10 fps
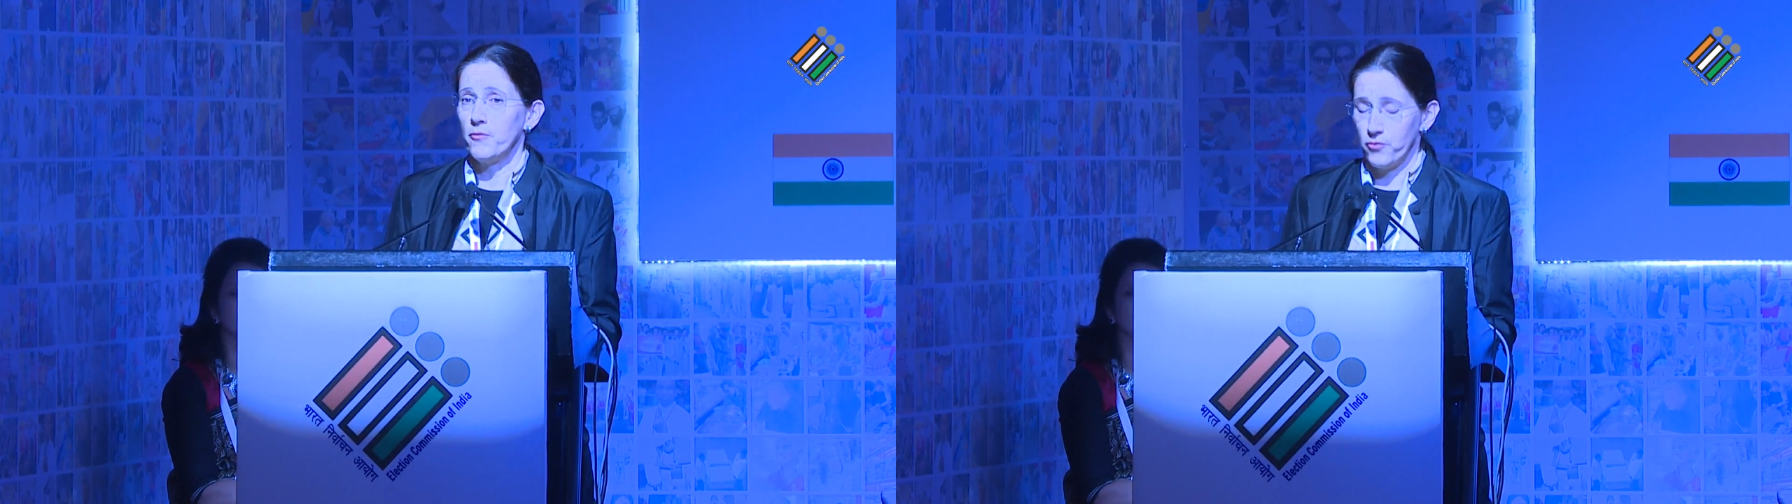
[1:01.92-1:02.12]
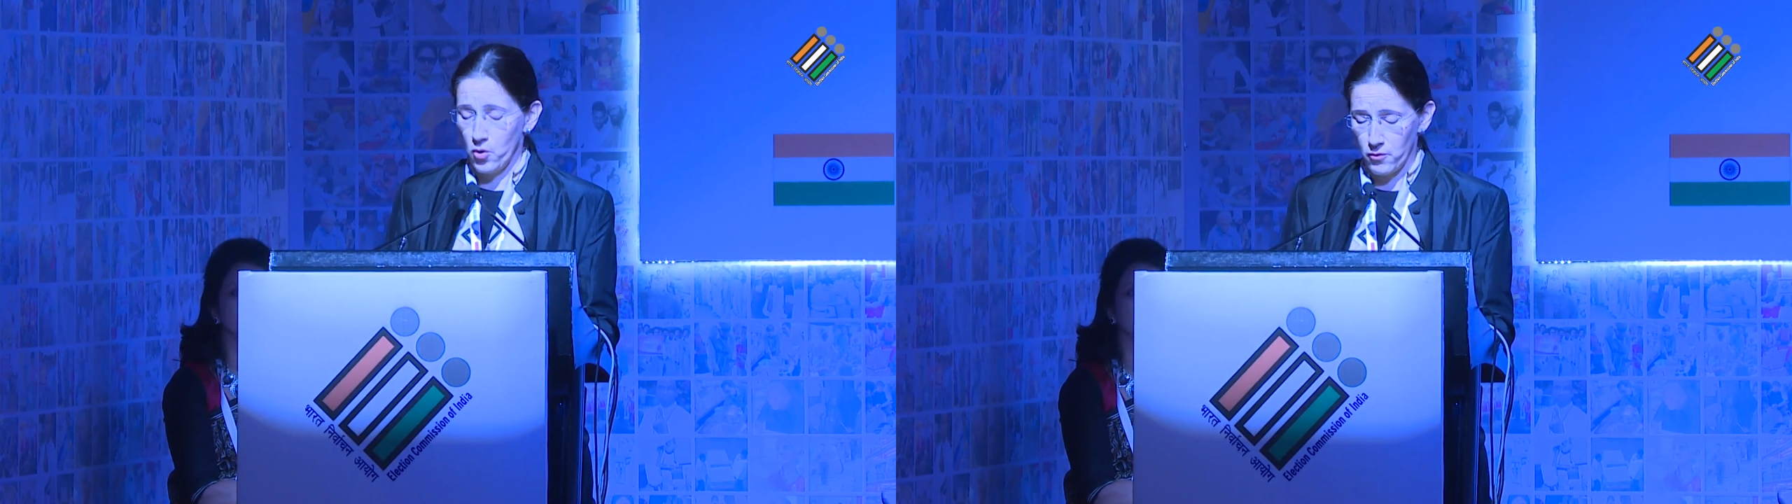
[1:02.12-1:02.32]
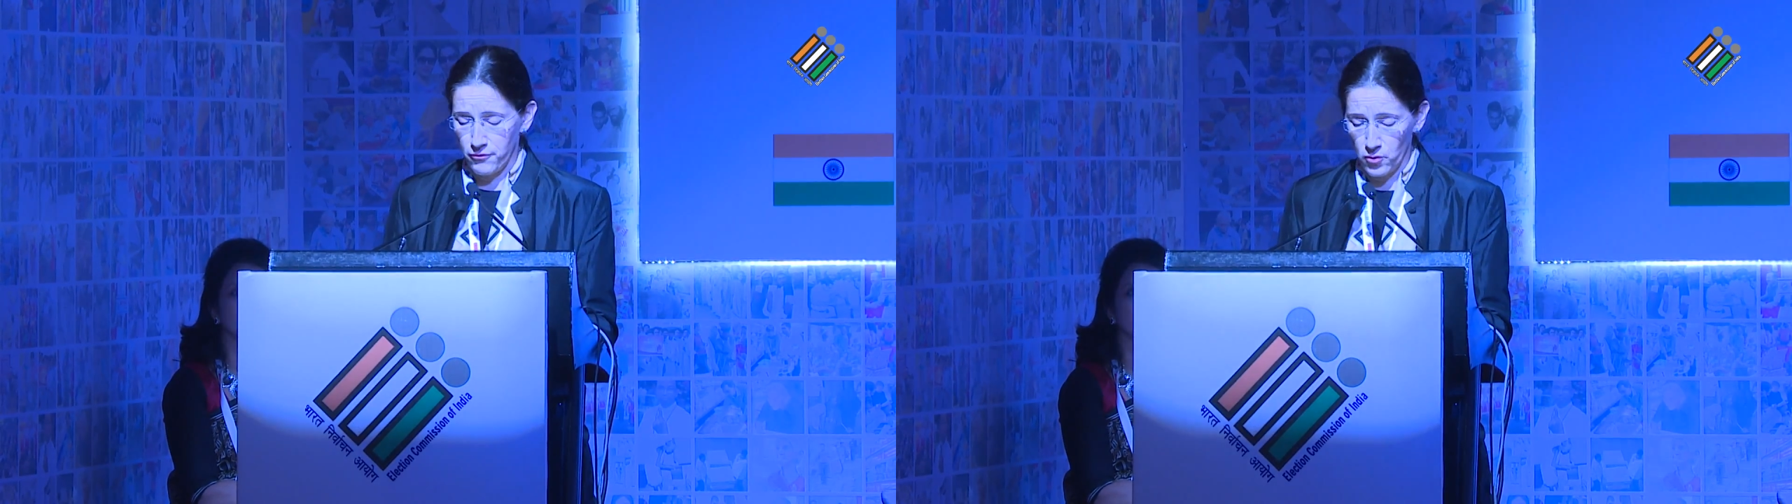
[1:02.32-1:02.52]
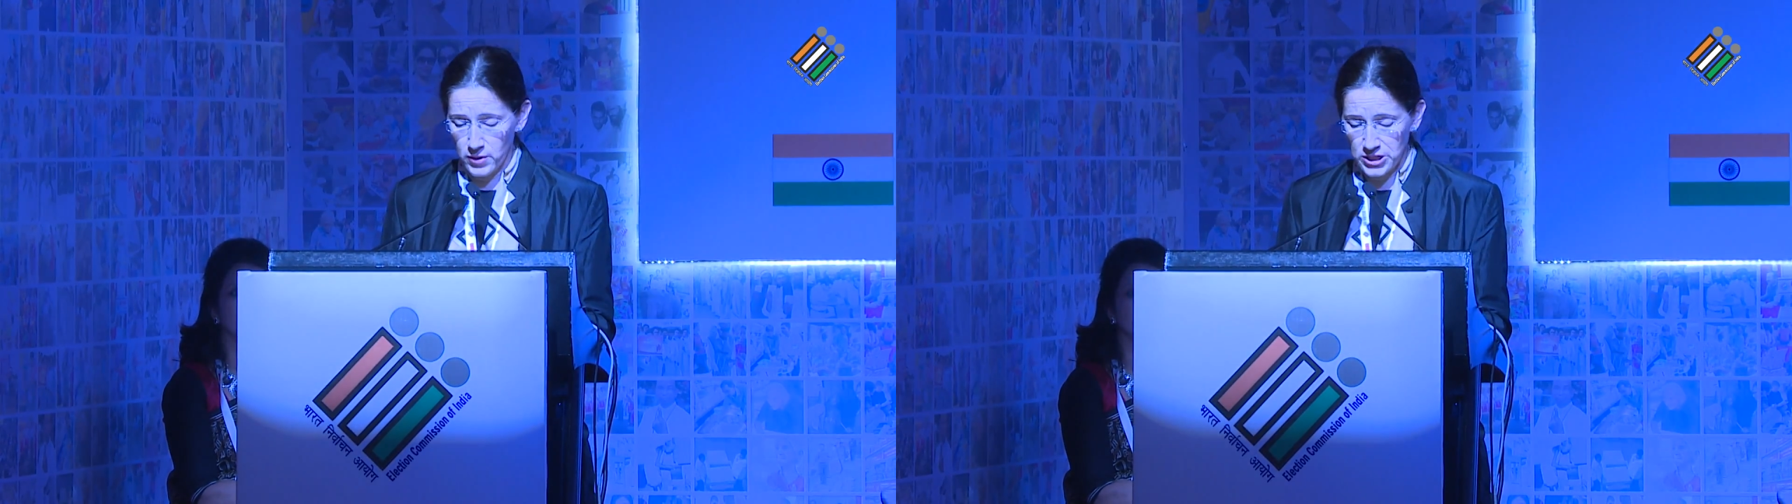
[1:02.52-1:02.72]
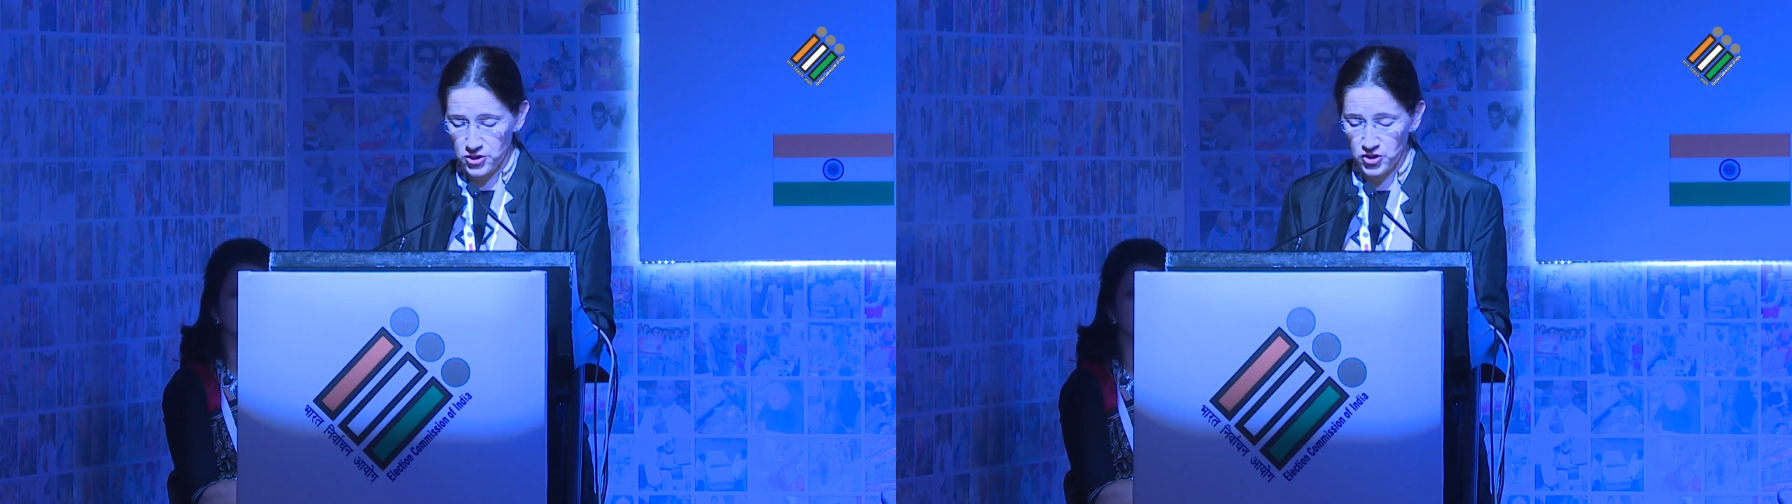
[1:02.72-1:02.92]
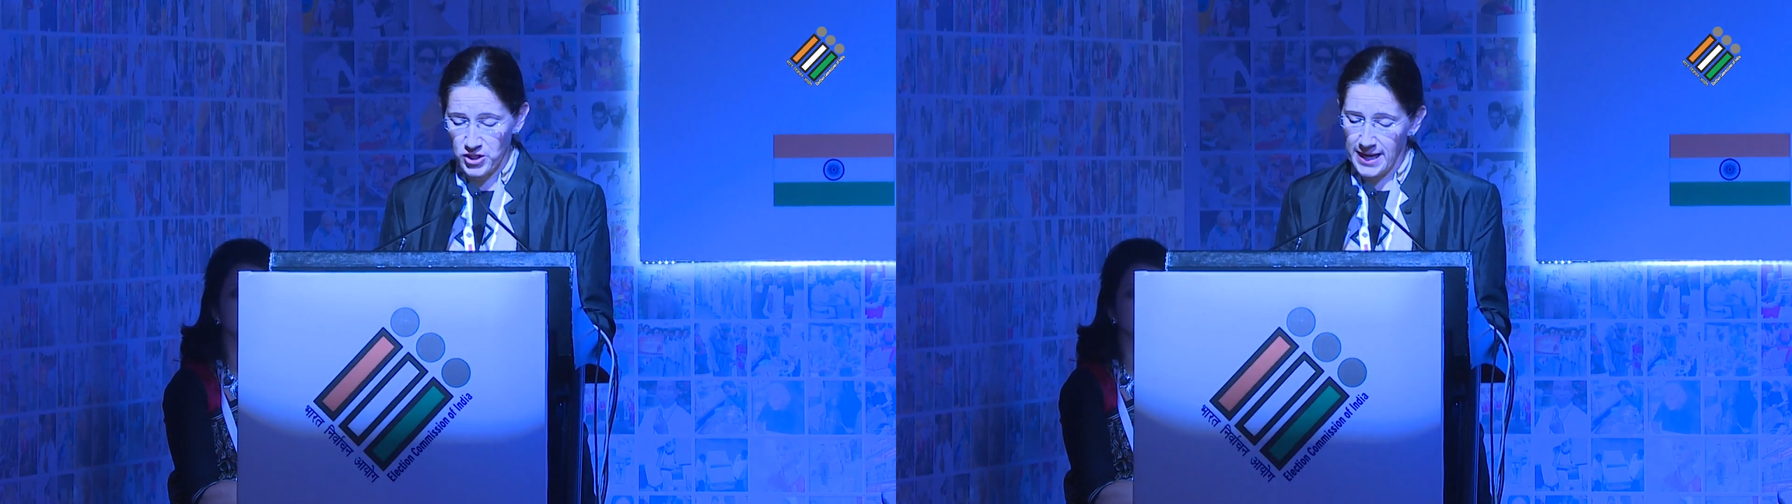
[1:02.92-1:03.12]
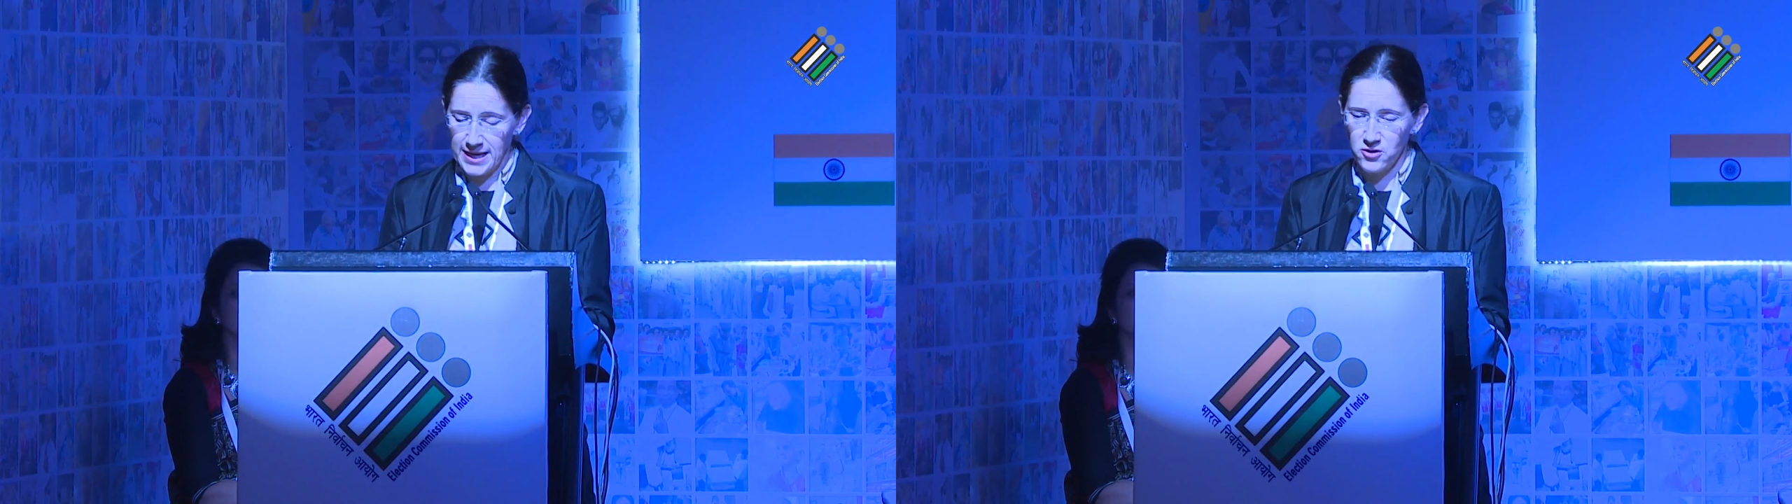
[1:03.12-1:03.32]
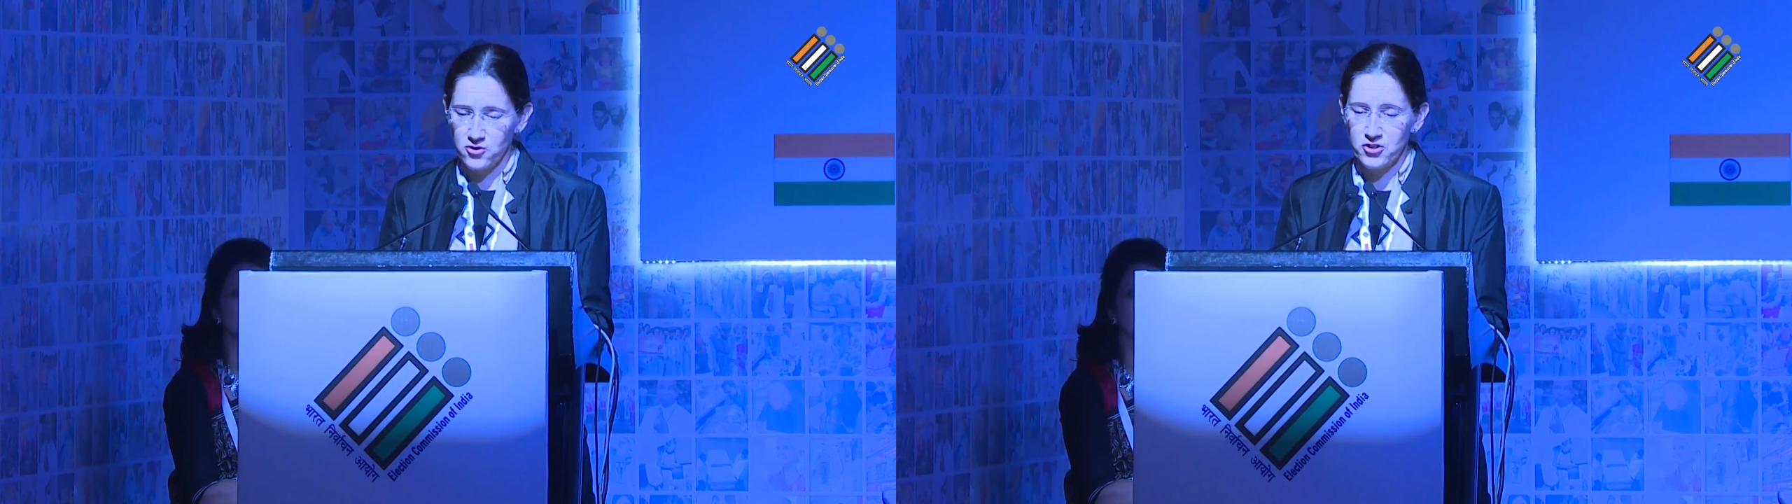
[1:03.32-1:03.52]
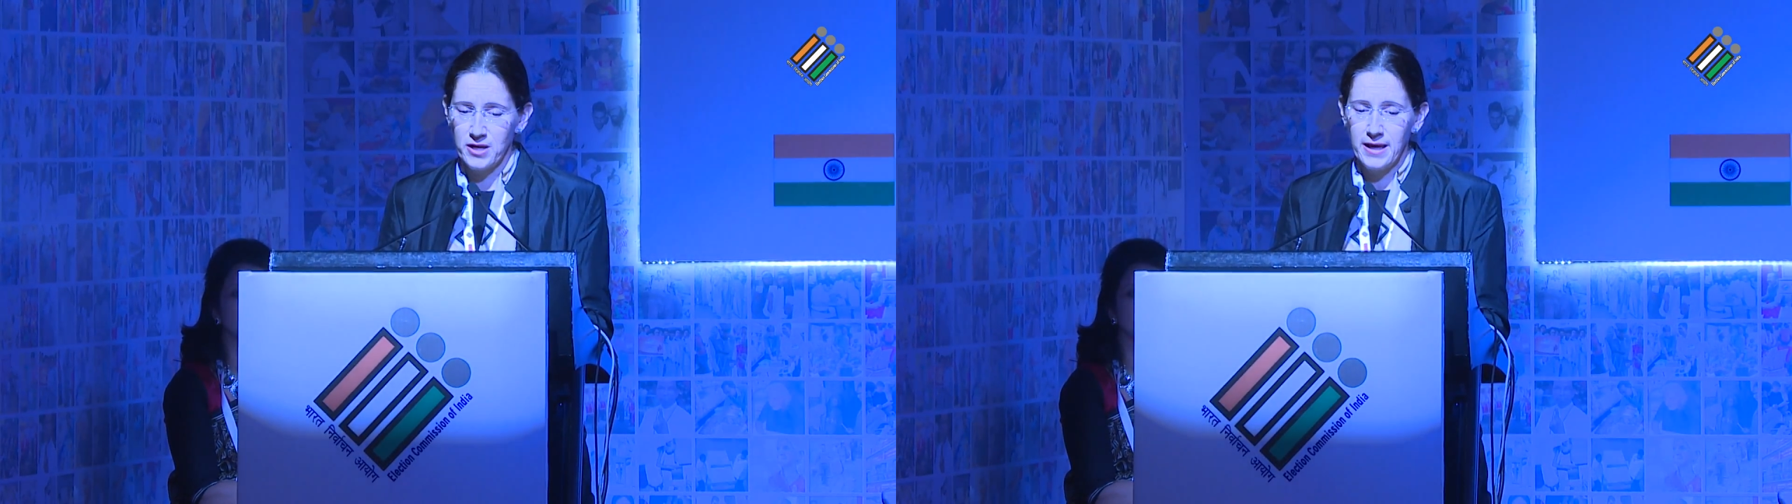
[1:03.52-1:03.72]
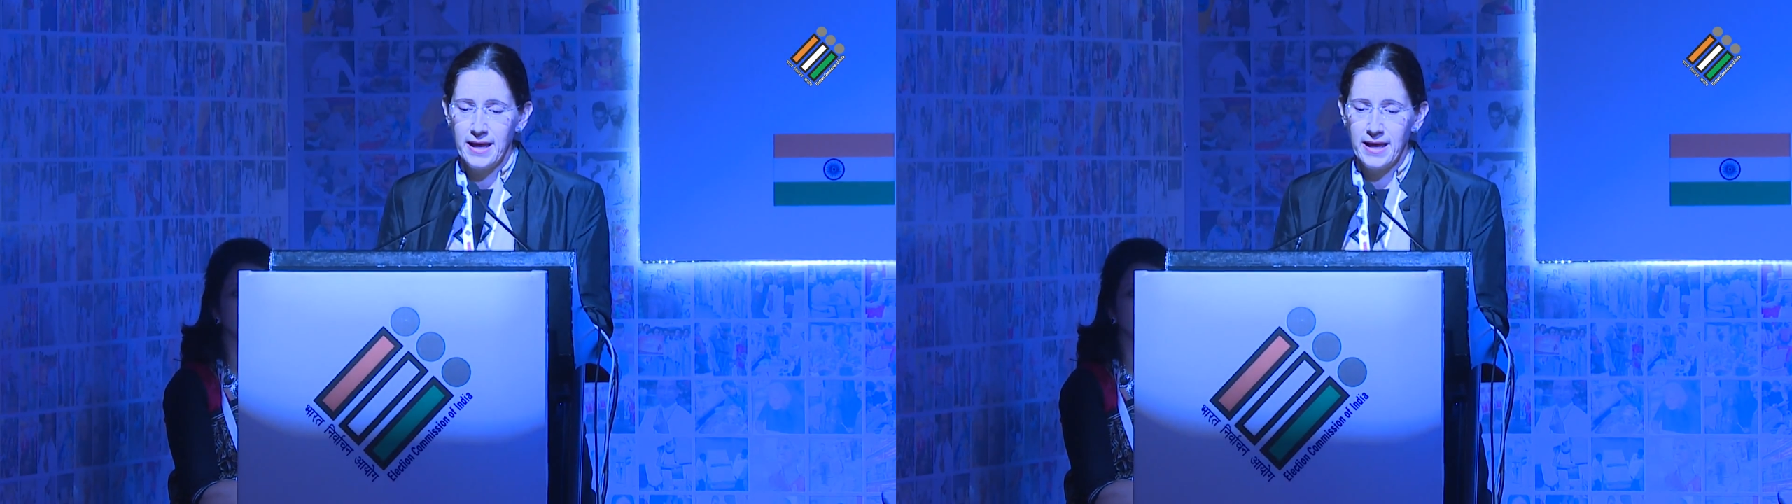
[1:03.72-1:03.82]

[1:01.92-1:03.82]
for exchange